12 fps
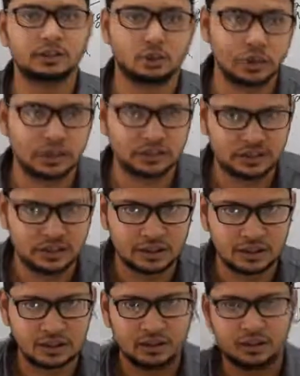us so less.
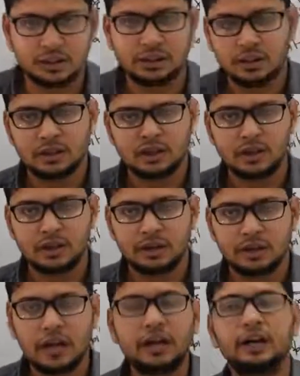
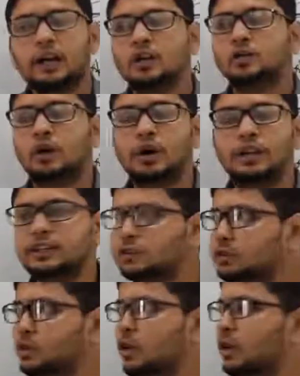Right. So all
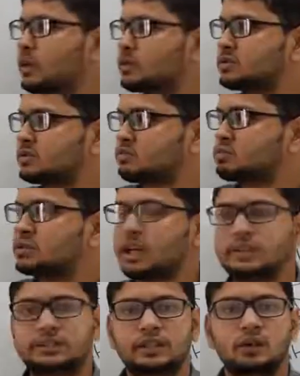these small
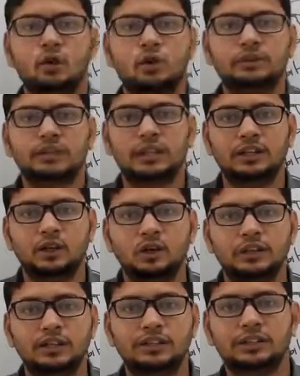nursing homes
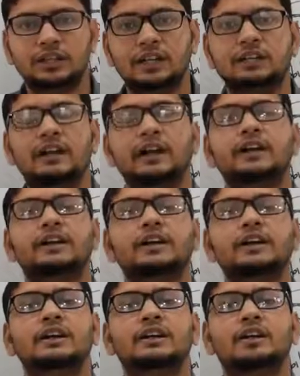and these third
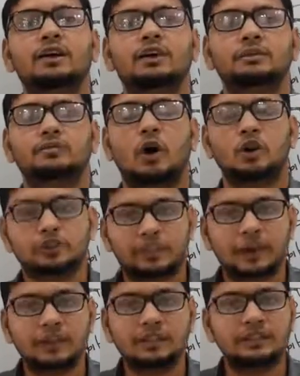grade
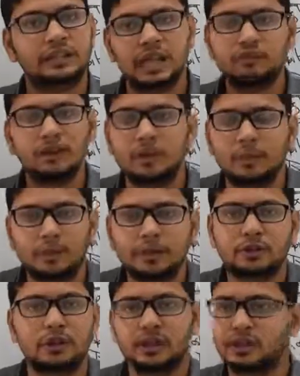hospitals, they will be
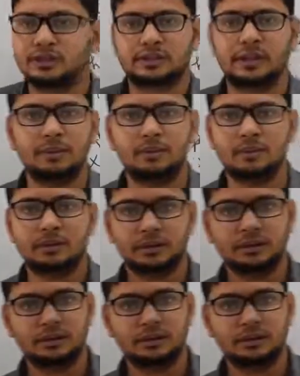joining the scheme.